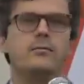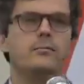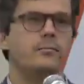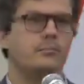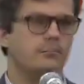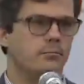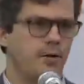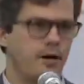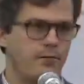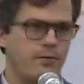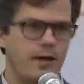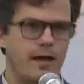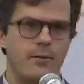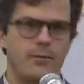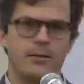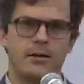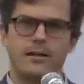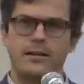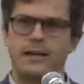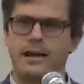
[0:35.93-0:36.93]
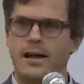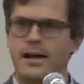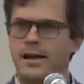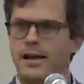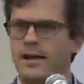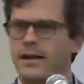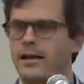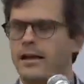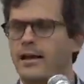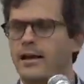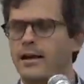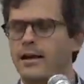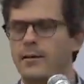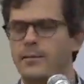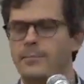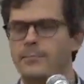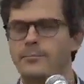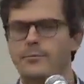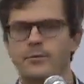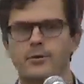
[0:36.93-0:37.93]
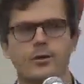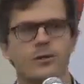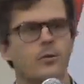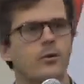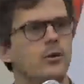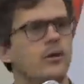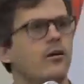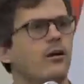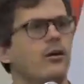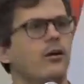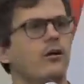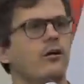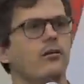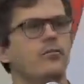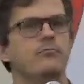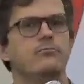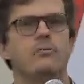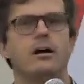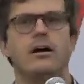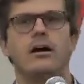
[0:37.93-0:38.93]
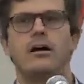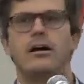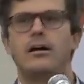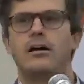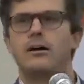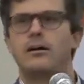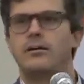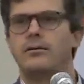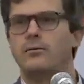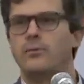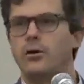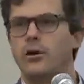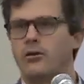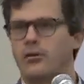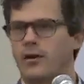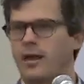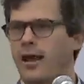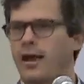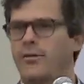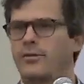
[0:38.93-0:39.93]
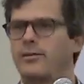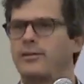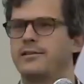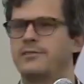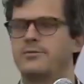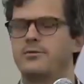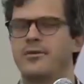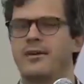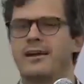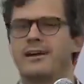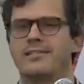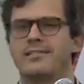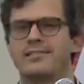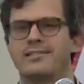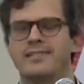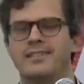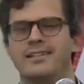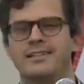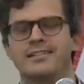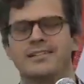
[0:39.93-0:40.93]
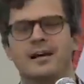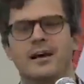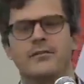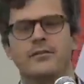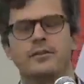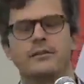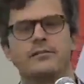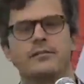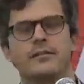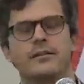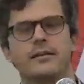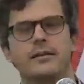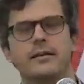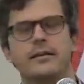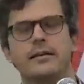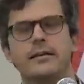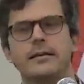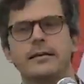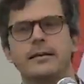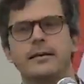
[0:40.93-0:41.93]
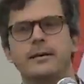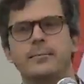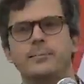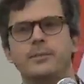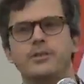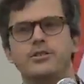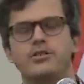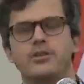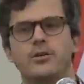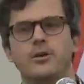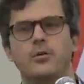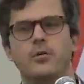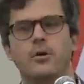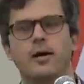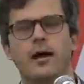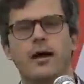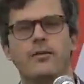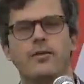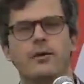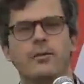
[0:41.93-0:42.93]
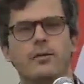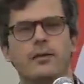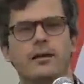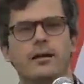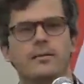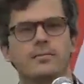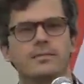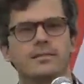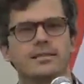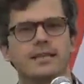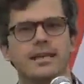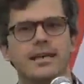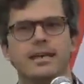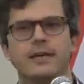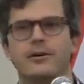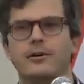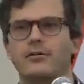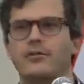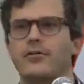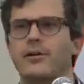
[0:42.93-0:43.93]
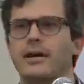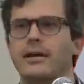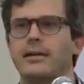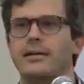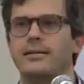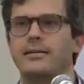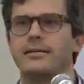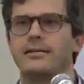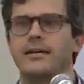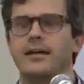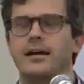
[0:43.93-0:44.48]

my family and I, we are Catholics. We're not Sikhs, obviously. But I think when it comes to interfaith